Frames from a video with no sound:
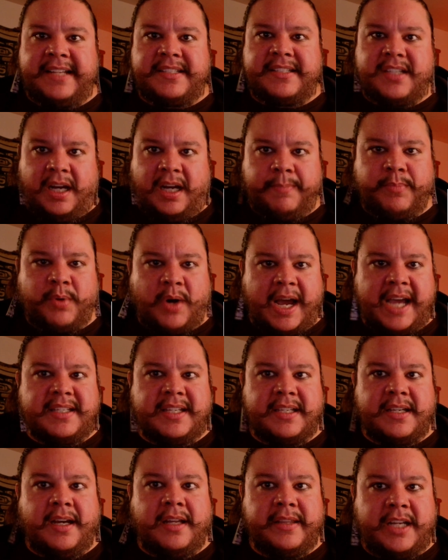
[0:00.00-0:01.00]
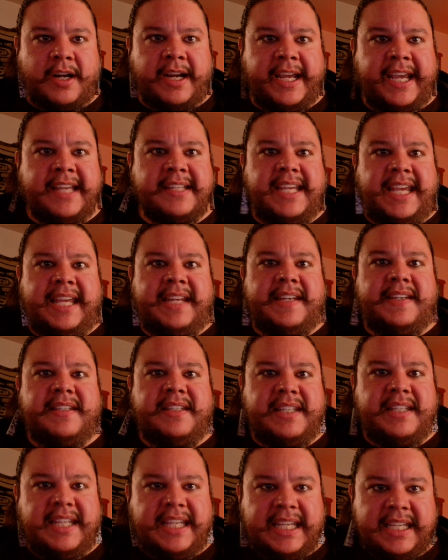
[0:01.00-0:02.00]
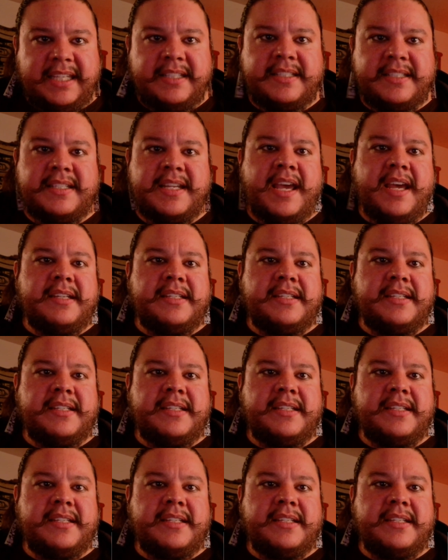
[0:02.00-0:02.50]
uprising on their hands, it needs to